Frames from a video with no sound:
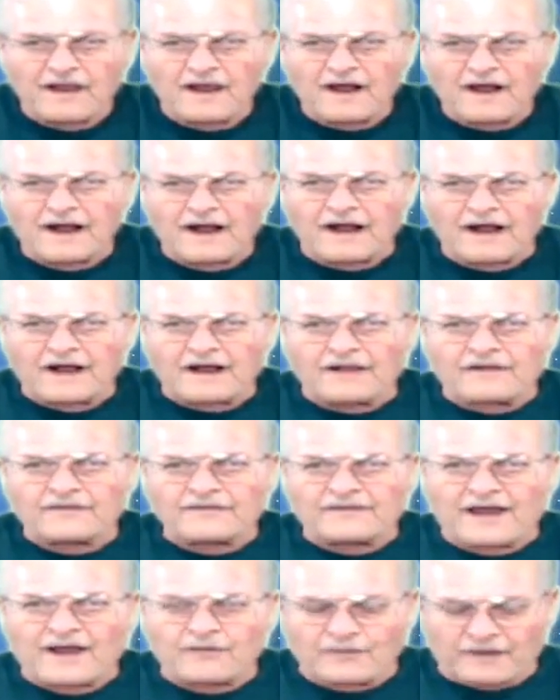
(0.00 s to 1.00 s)

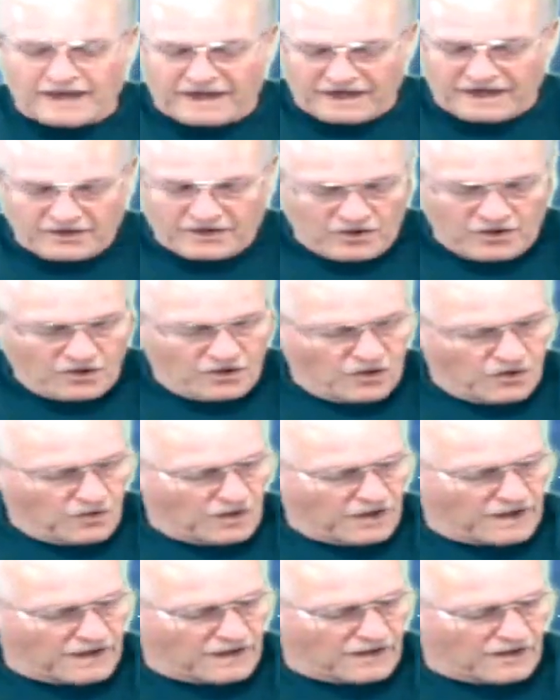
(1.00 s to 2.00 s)
That way,
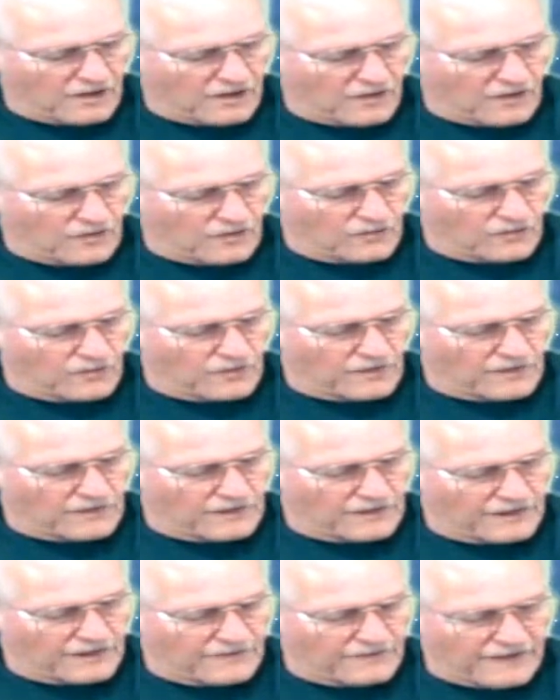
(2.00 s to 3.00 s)

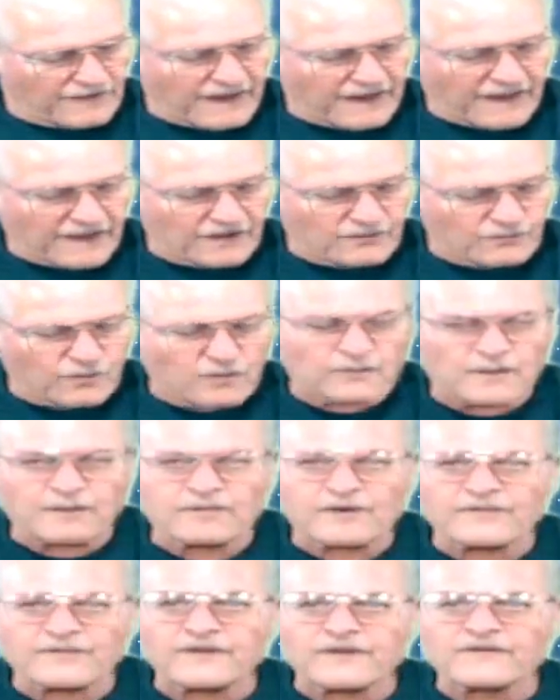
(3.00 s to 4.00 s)
in the end, when we
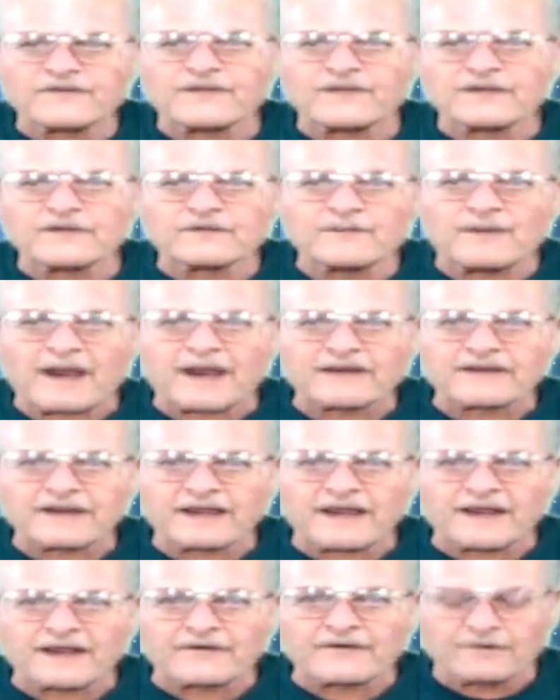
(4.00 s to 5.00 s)
put these things back
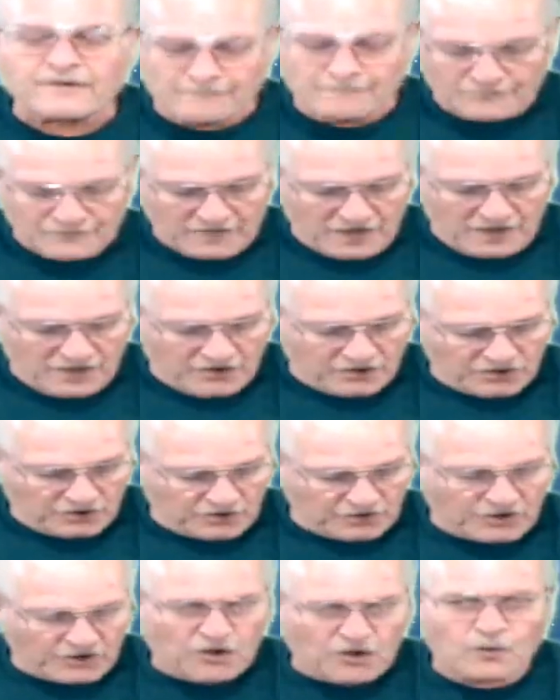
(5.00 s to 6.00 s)
together, you'll
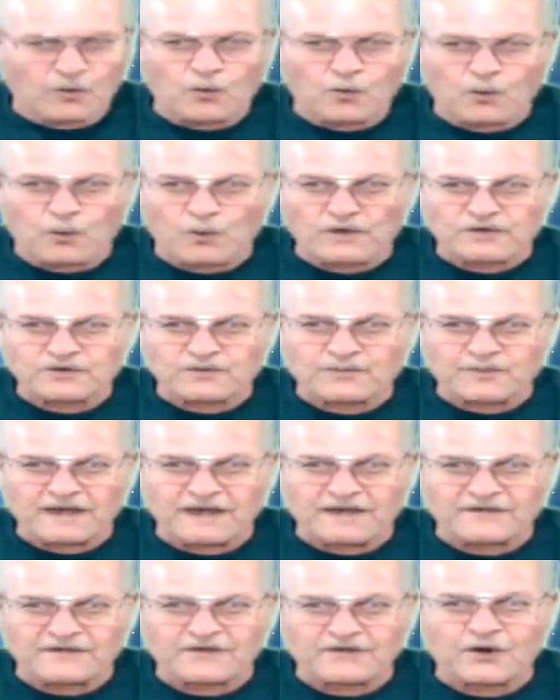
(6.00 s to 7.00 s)
know which
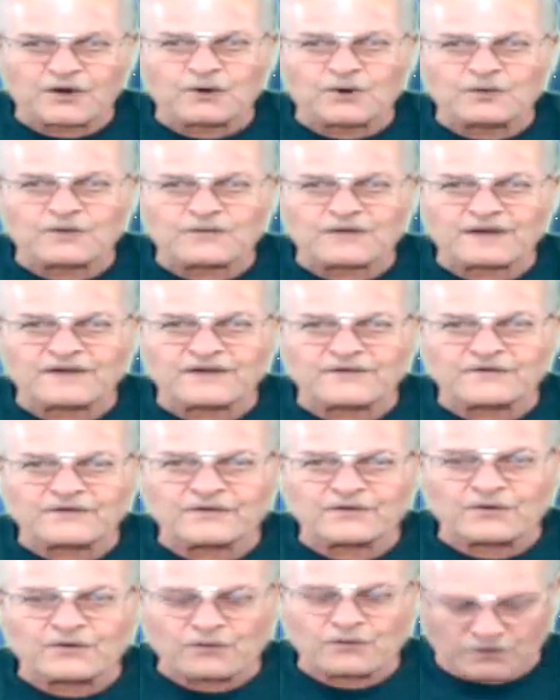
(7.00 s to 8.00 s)
piece goes
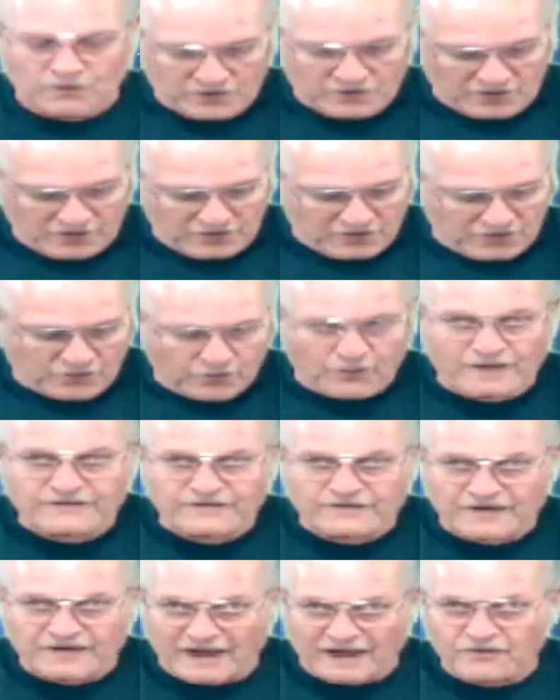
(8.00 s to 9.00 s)
into which
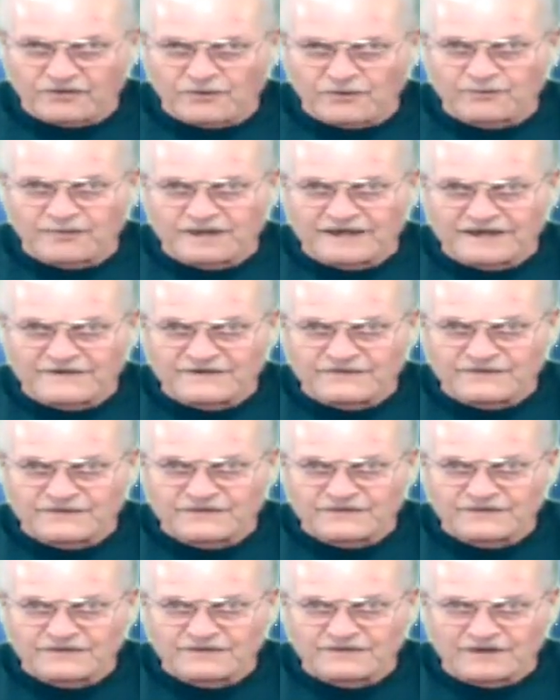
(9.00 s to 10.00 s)
other
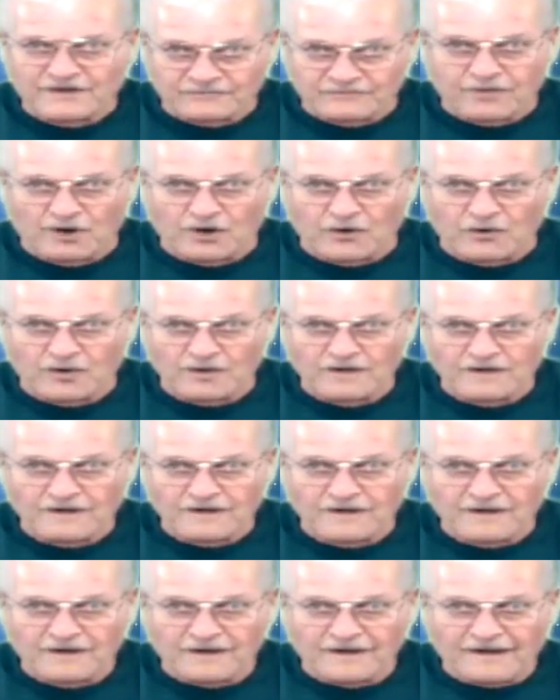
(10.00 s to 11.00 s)
piece of pole
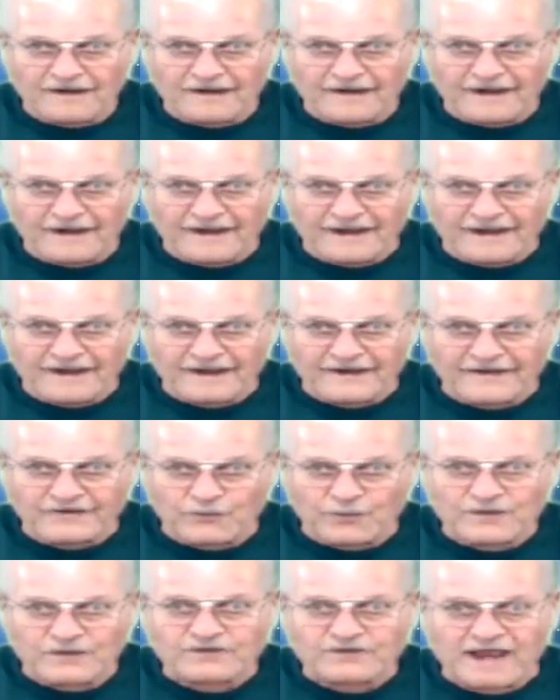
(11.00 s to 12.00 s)
and
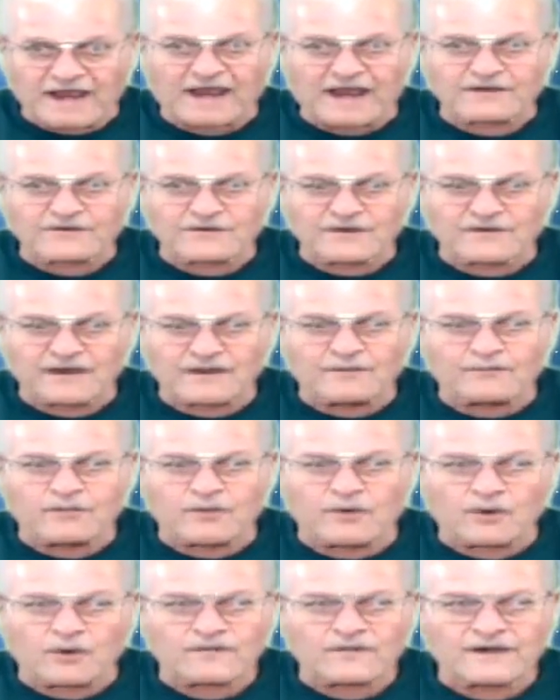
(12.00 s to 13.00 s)
which handle they're
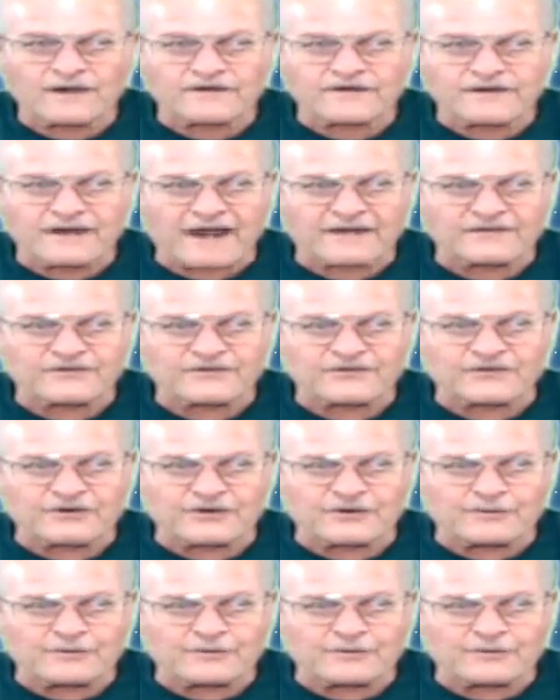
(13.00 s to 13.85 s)
both attached to.